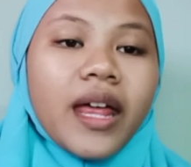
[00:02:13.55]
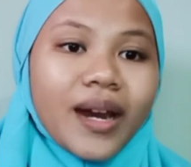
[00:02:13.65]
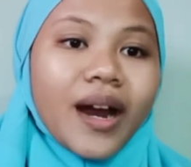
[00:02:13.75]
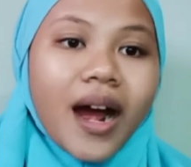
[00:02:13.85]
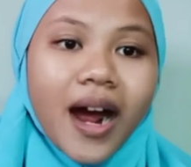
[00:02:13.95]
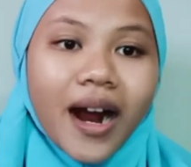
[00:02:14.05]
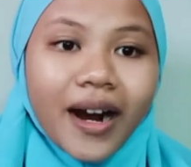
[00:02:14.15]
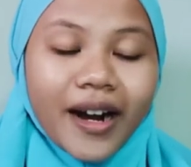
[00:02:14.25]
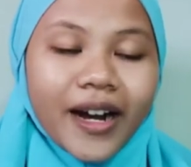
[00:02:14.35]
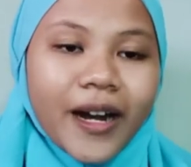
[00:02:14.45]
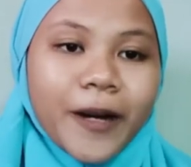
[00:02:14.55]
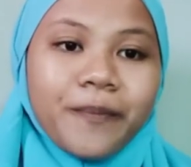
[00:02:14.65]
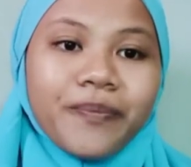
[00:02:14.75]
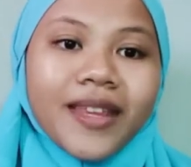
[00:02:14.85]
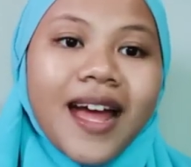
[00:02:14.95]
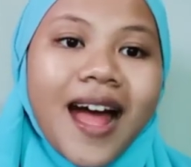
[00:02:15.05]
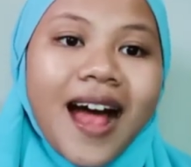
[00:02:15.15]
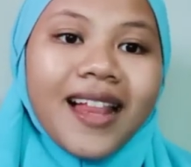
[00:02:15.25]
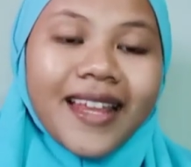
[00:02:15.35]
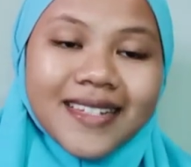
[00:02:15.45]
There are
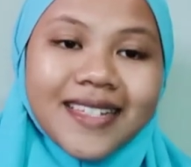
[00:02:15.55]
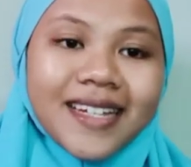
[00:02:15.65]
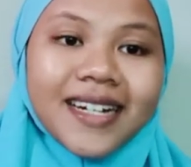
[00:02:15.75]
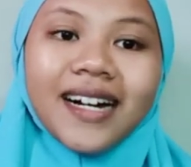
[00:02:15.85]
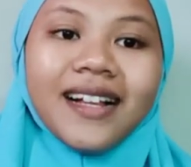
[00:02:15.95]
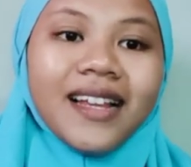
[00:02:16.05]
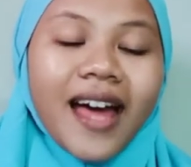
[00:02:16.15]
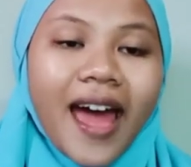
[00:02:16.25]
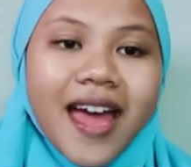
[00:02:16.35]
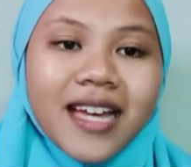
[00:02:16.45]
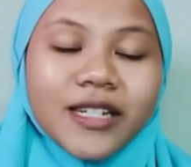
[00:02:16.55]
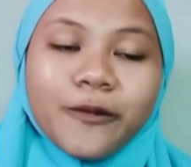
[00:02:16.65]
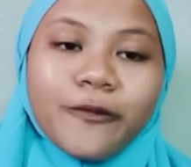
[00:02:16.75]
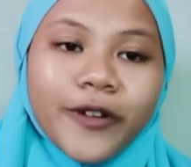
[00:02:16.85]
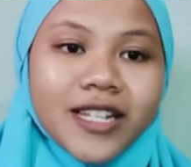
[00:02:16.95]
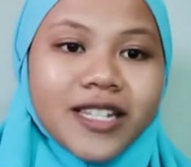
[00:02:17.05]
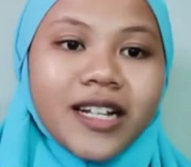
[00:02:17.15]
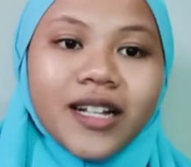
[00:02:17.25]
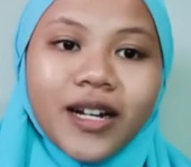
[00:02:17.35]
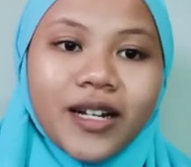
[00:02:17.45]
lexical and
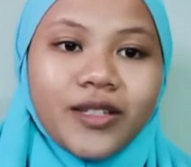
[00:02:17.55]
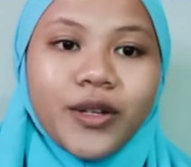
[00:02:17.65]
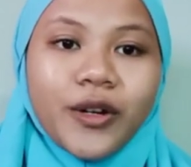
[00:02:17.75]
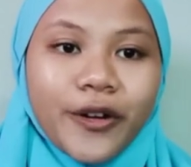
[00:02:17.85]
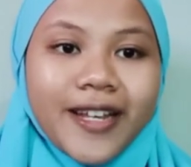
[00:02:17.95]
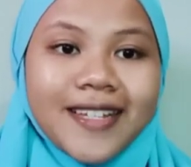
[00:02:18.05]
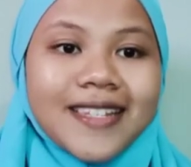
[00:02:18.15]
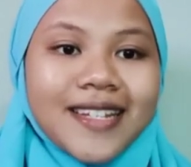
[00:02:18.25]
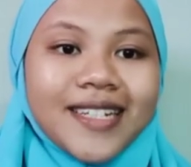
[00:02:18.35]
phrasal categories.